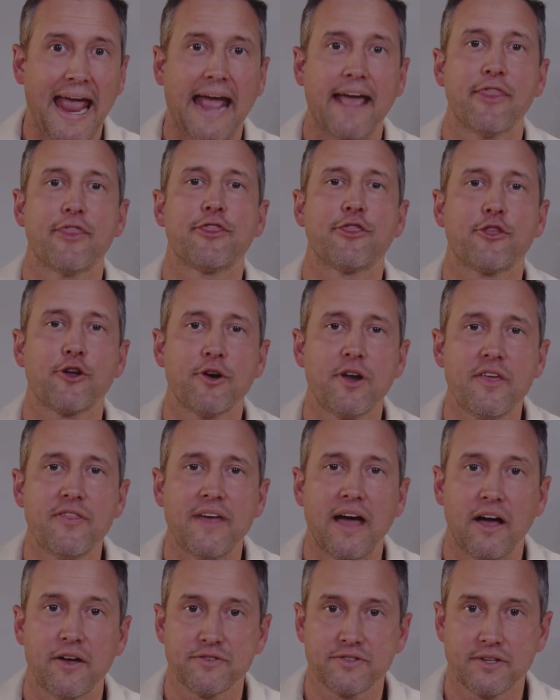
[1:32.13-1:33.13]
and
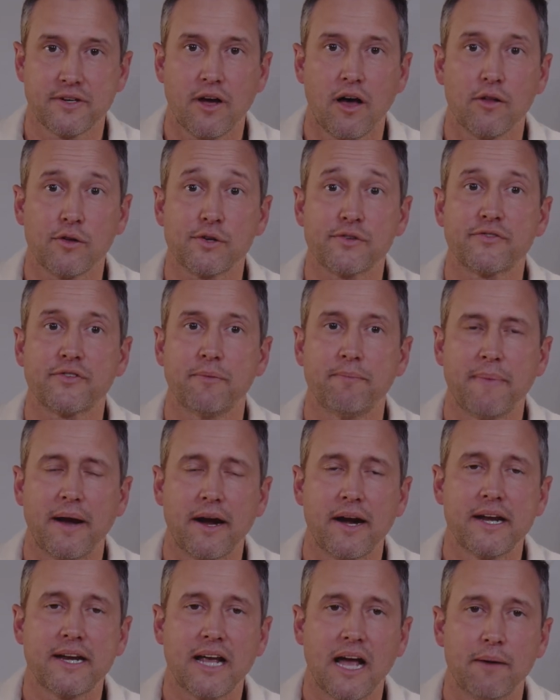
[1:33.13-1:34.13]
$30,000 for
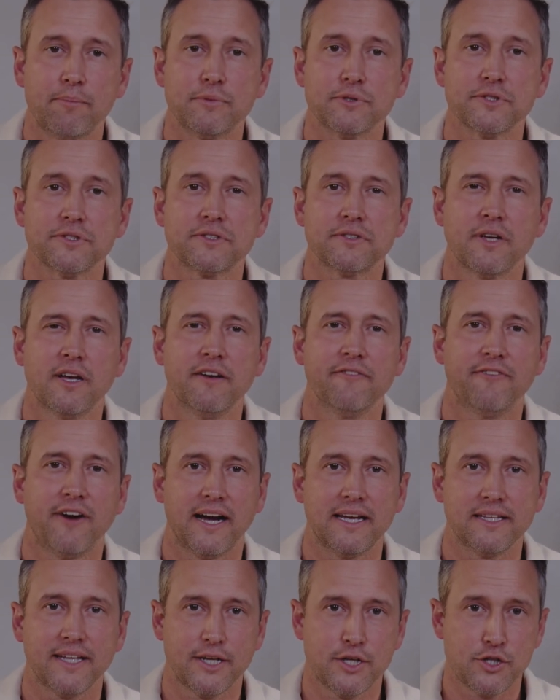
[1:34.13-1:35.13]
married couples
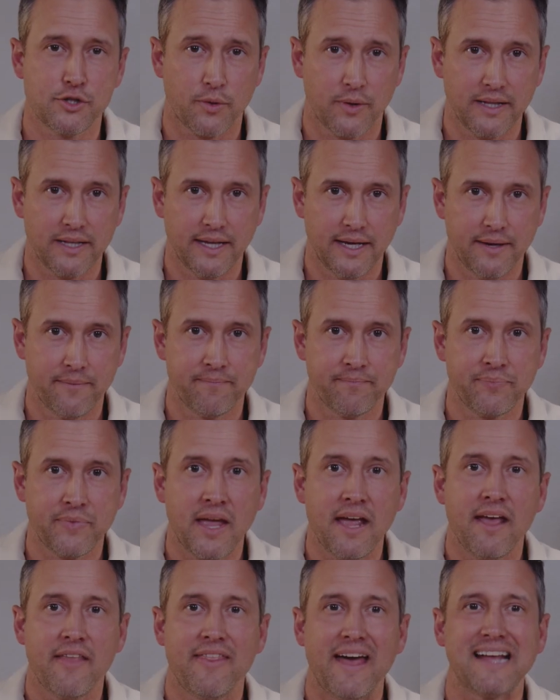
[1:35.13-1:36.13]
filing jointly.
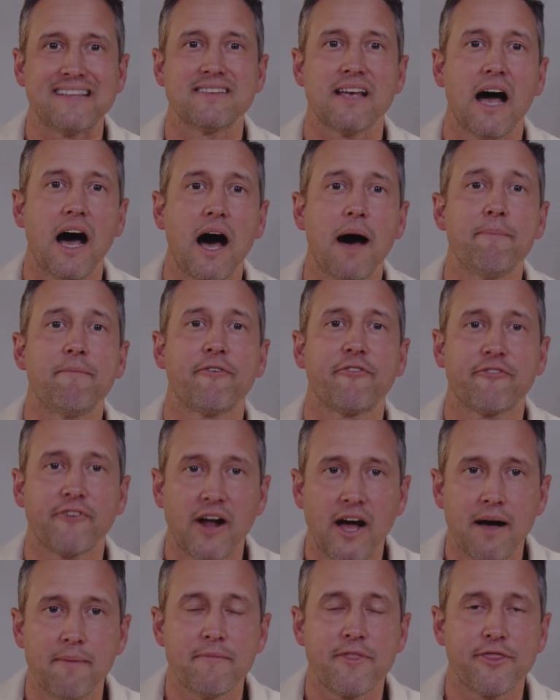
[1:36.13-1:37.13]
That's up
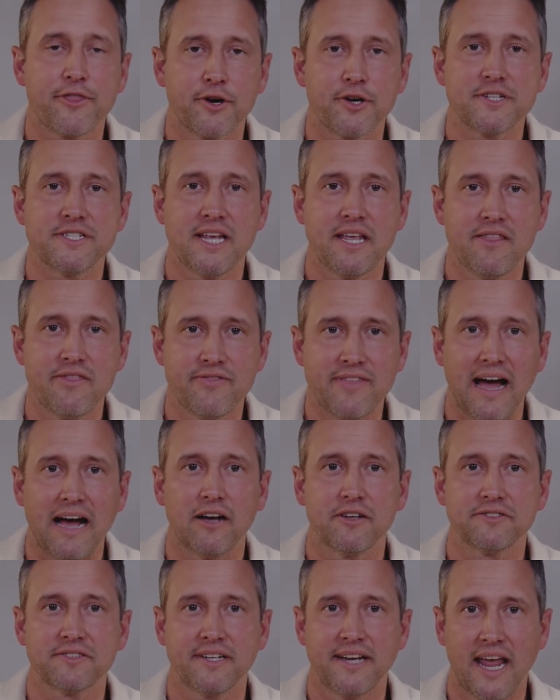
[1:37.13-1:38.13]
from
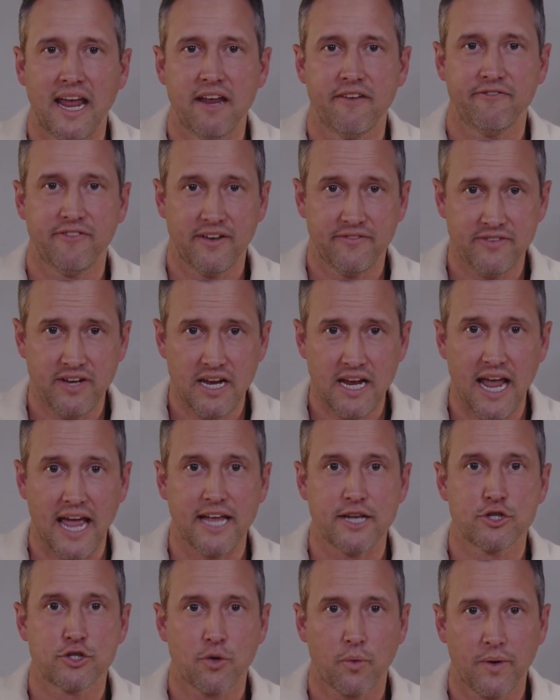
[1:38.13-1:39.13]
$13,850
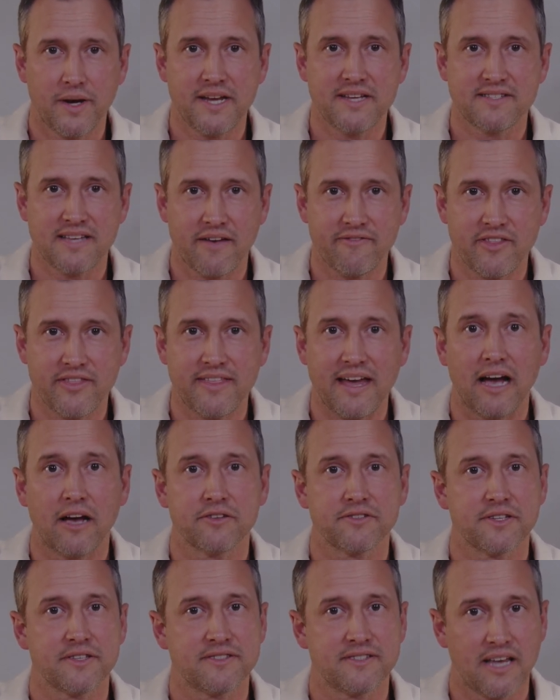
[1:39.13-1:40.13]
and
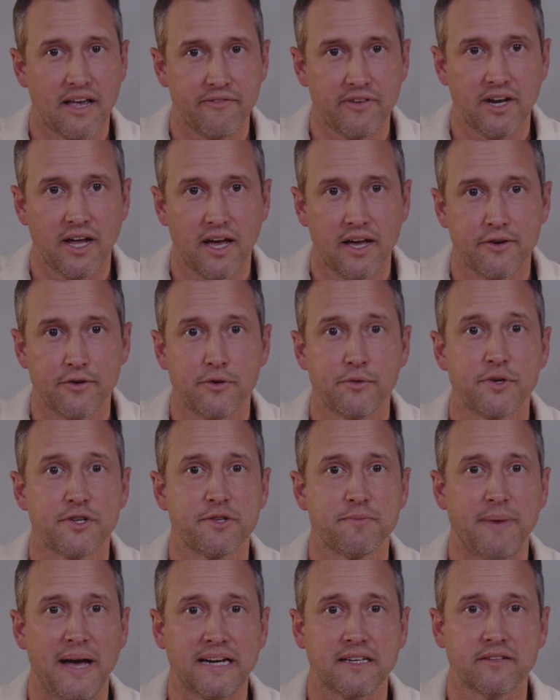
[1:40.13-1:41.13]
$27,700
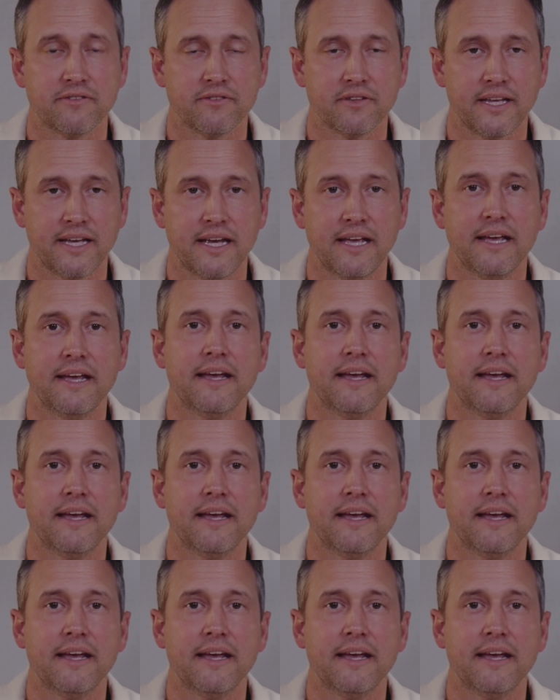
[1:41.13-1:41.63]
respectively,